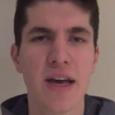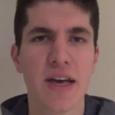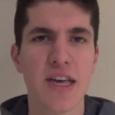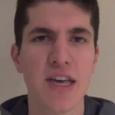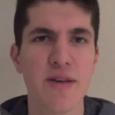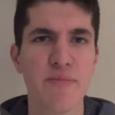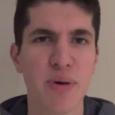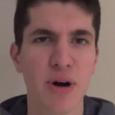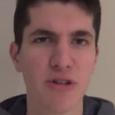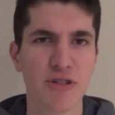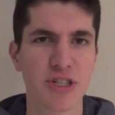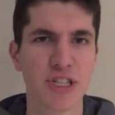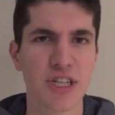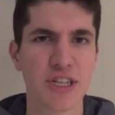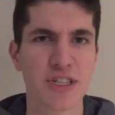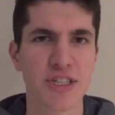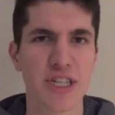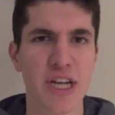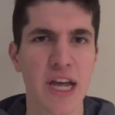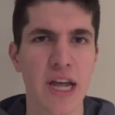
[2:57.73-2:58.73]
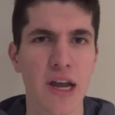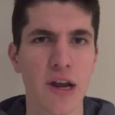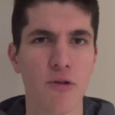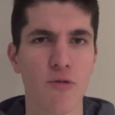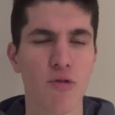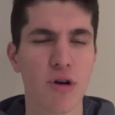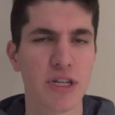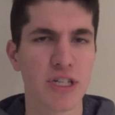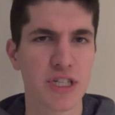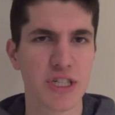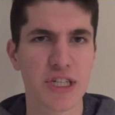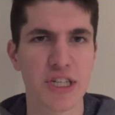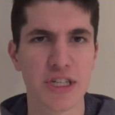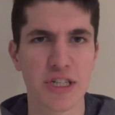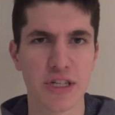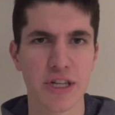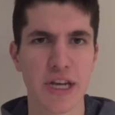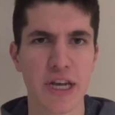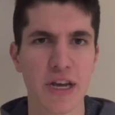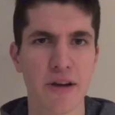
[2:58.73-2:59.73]
He posted saying, "What's
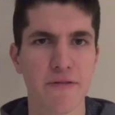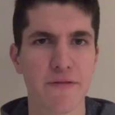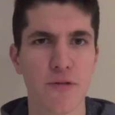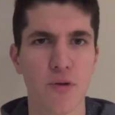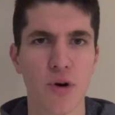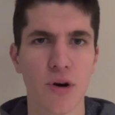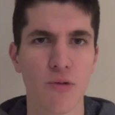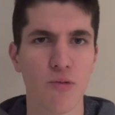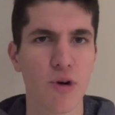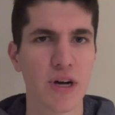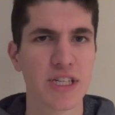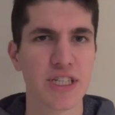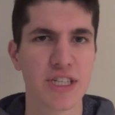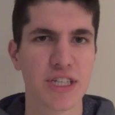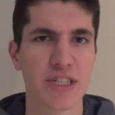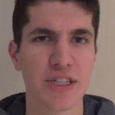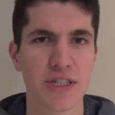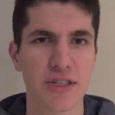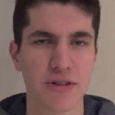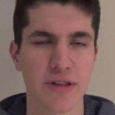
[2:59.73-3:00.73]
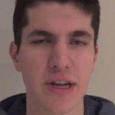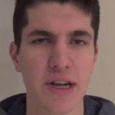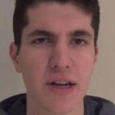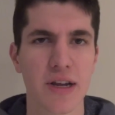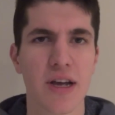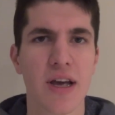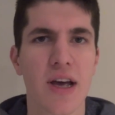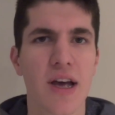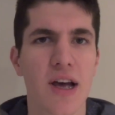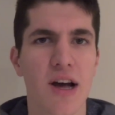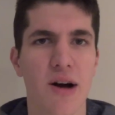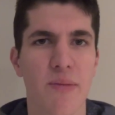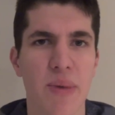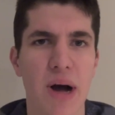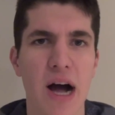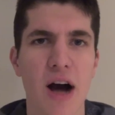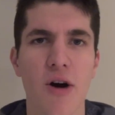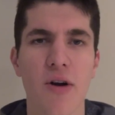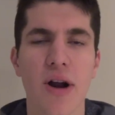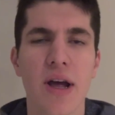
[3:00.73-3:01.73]
this link for? What's this link
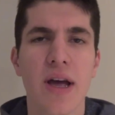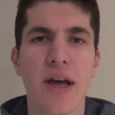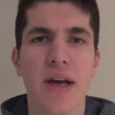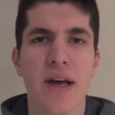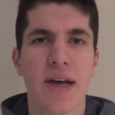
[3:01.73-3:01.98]
about?"